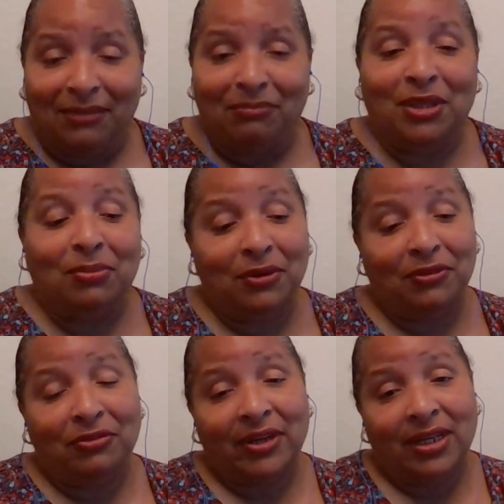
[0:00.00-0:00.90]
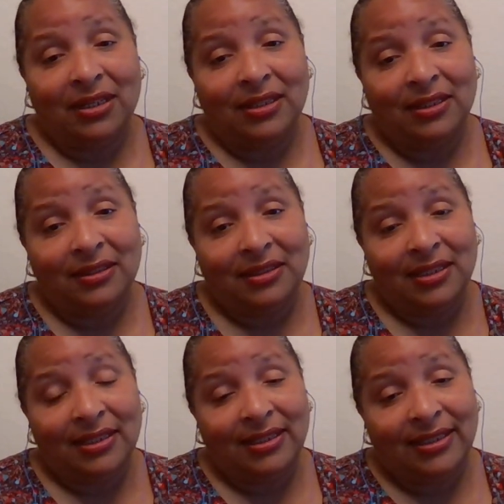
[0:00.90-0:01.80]
People are afraid of little
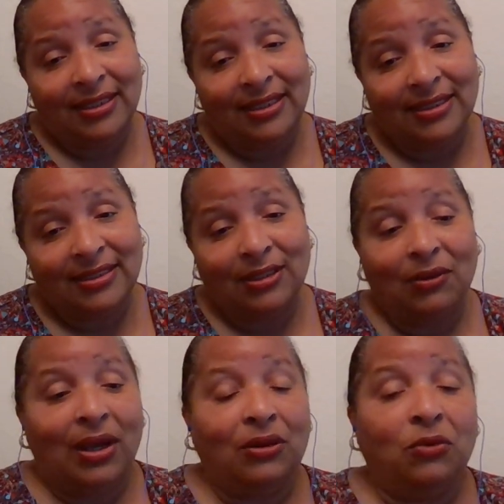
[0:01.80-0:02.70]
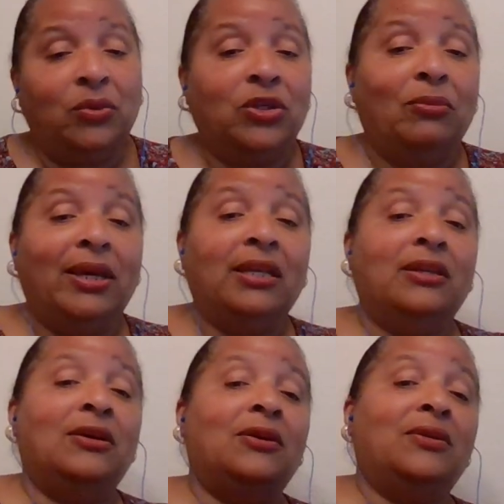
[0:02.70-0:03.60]
things. So I don't want nobody to
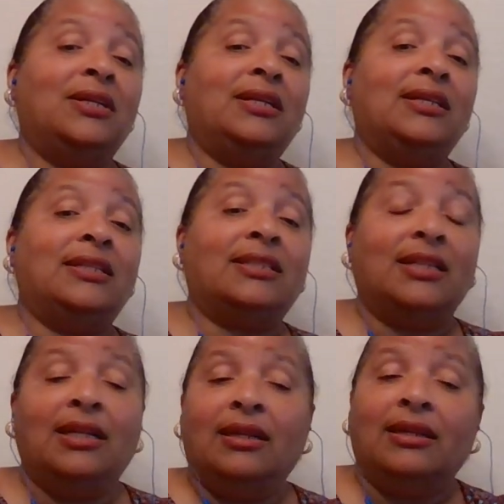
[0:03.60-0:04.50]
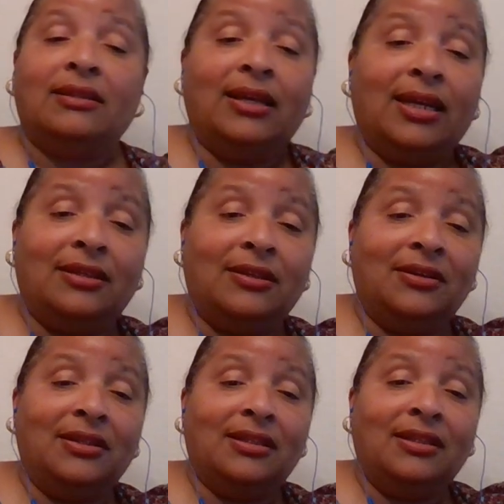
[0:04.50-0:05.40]
know this. So I got to turn and
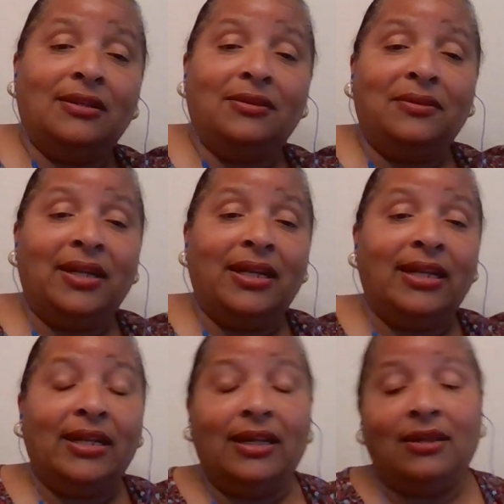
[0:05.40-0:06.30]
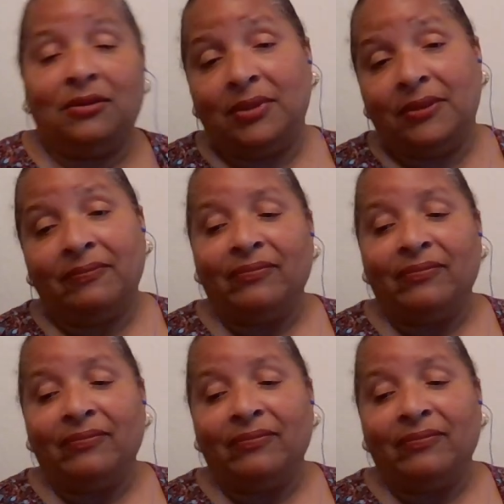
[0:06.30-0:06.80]
look the other way. I don't want.